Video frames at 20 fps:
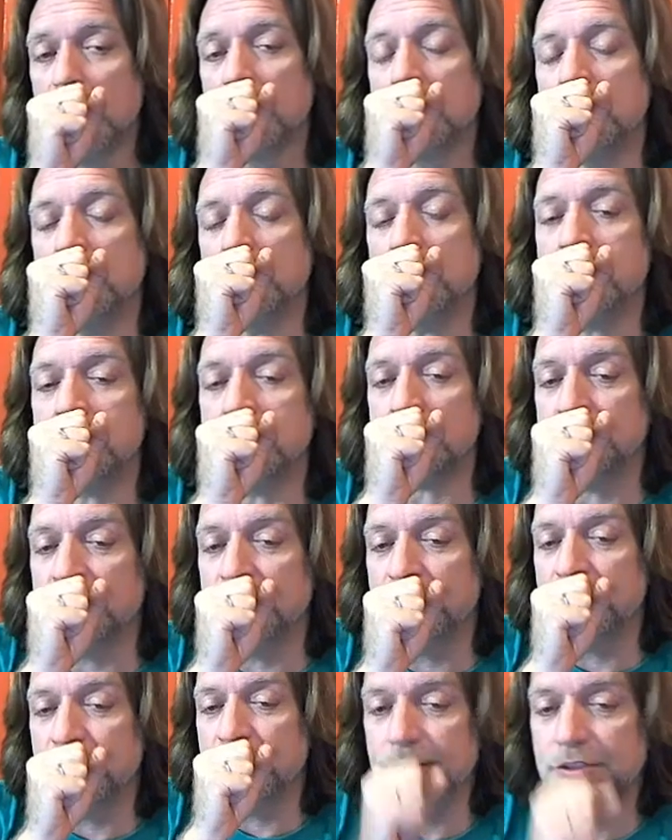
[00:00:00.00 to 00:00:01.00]

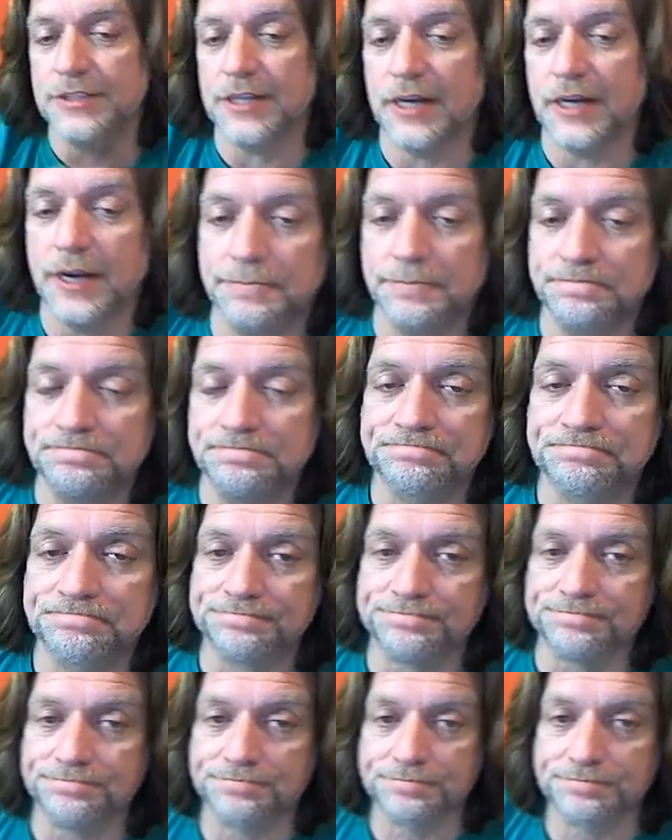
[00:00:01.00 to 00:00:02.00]
the first time,
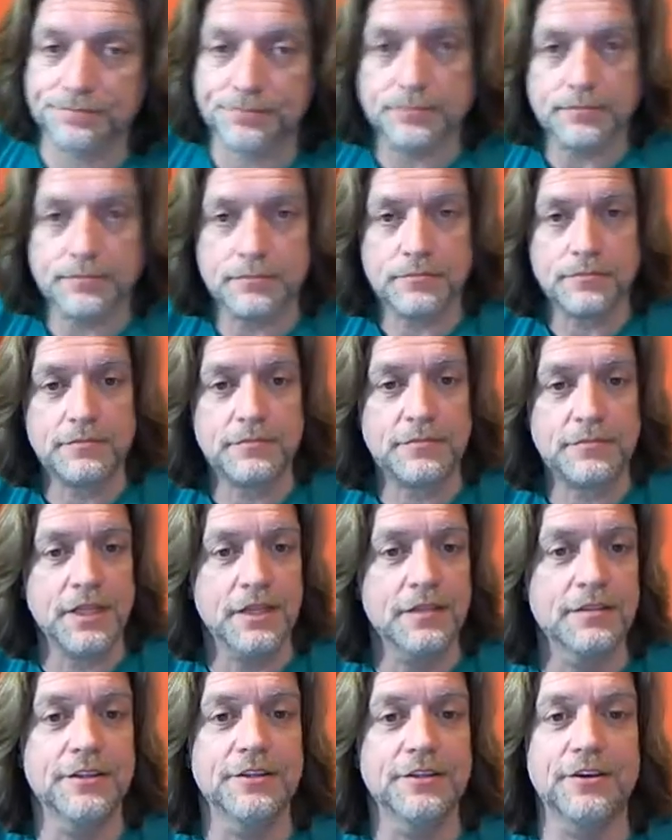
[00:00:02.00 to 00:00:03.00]

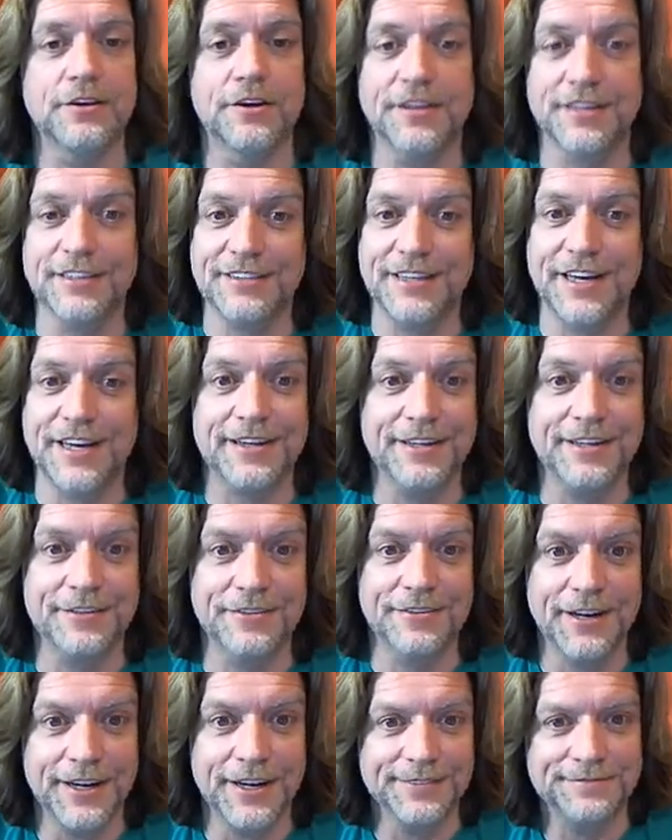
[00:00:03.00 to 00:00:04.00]
then they're all exactly
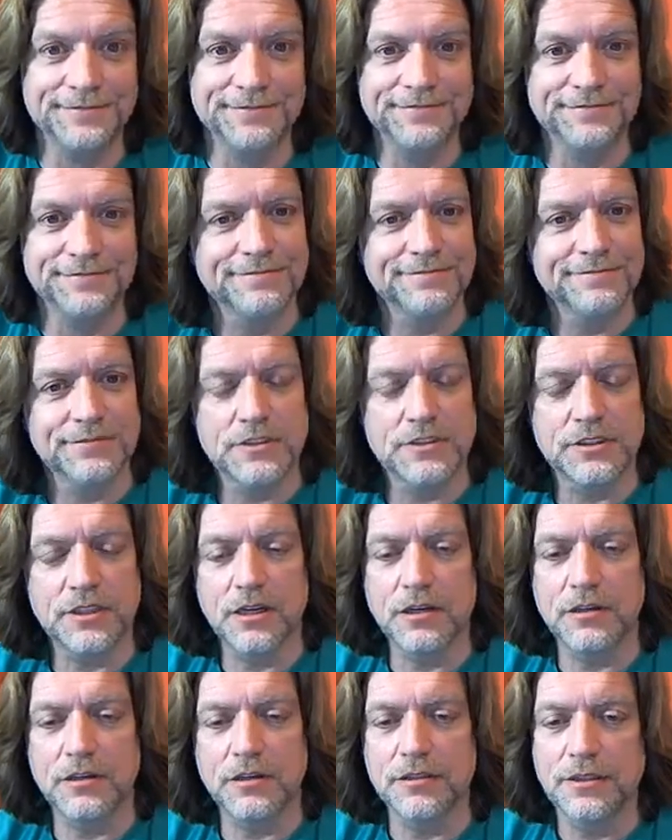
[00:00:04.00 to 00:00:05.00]
right.
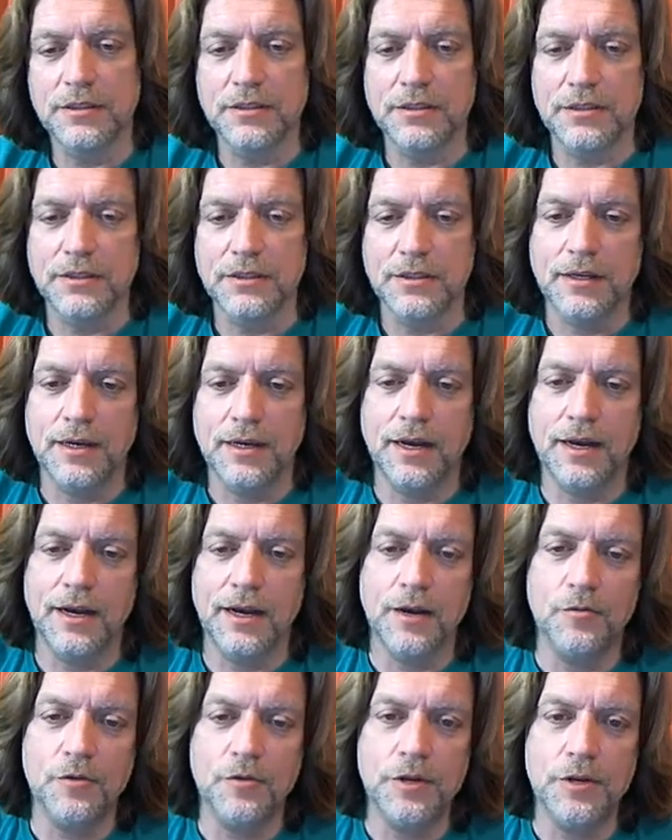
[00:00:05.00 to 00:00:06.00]
So
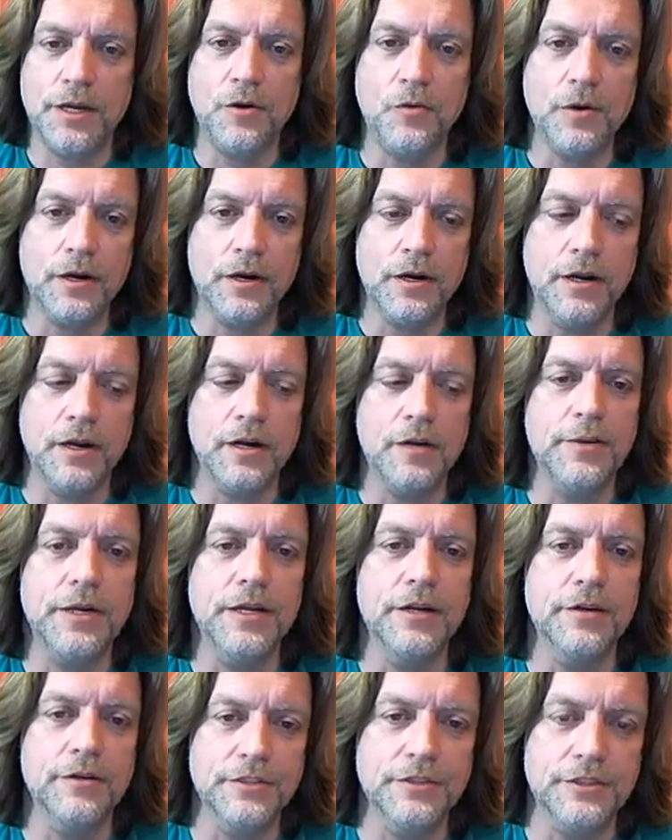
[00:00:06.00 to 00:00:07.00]
um, you know, we're going to be
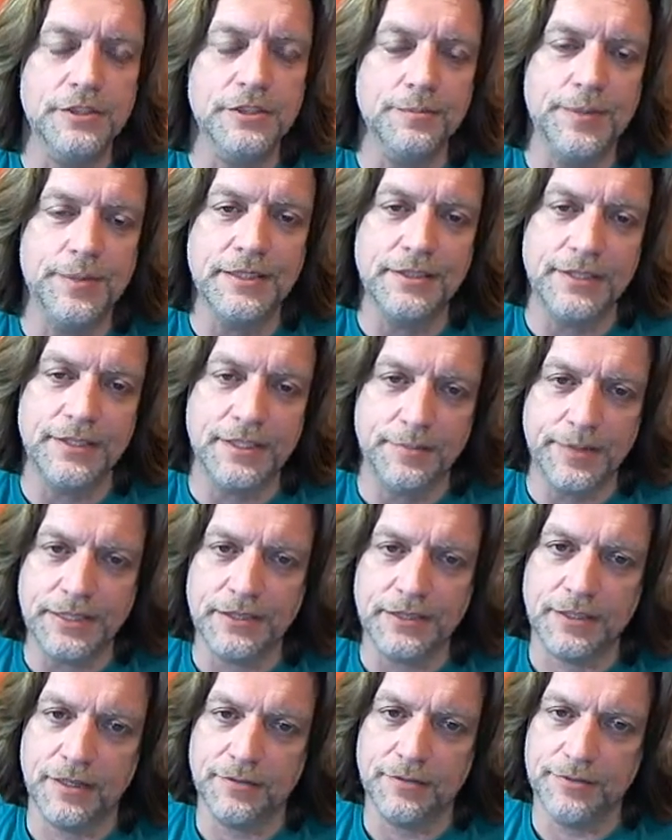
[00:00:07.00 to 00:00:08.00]
doing some PCB
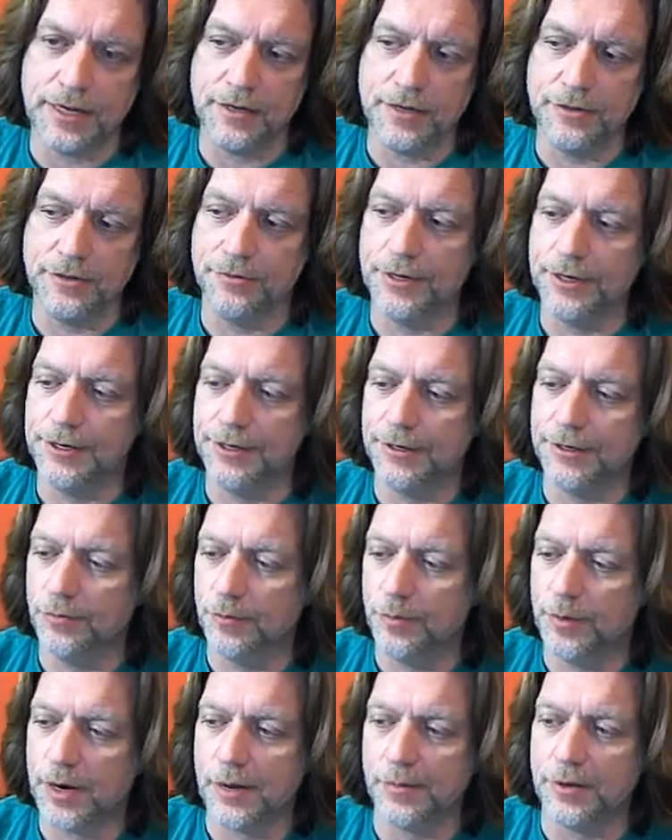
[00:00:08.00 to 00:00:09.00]
stuff down the road.
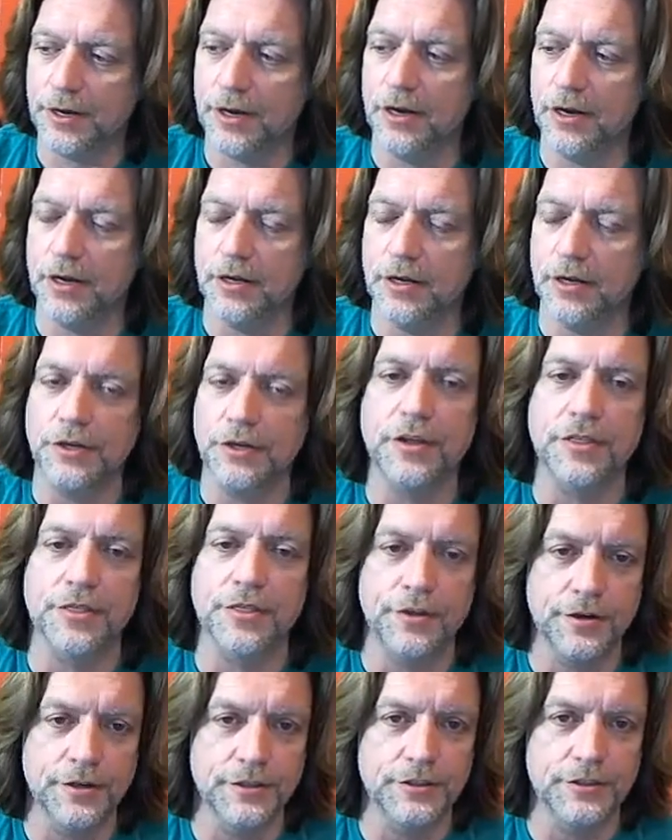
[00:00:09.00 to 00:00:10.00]
We're probably going to do a
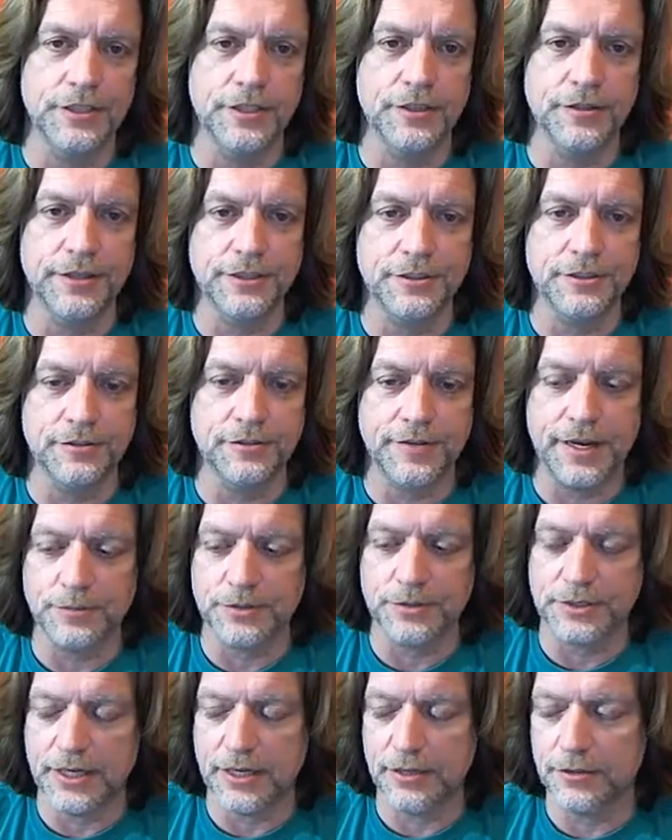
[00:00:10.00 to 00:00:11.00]
third series of
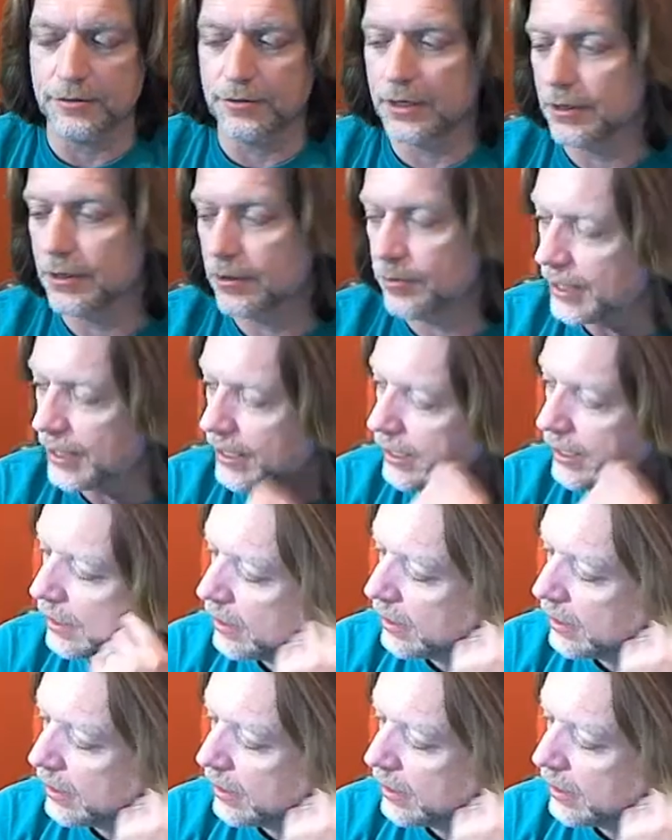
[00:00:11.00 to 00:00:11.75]
amps down the road, but